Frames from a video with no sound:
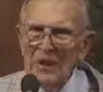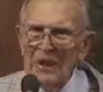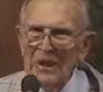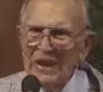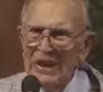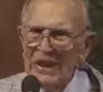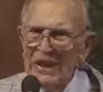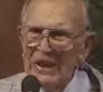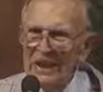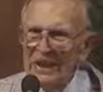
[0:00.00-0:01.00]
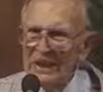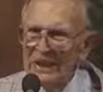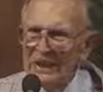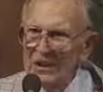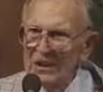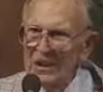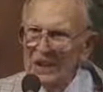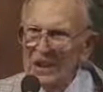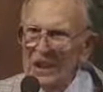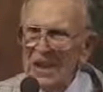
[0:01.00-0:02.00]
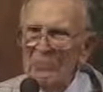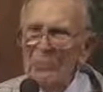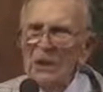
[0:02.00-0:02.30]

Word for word: And I said,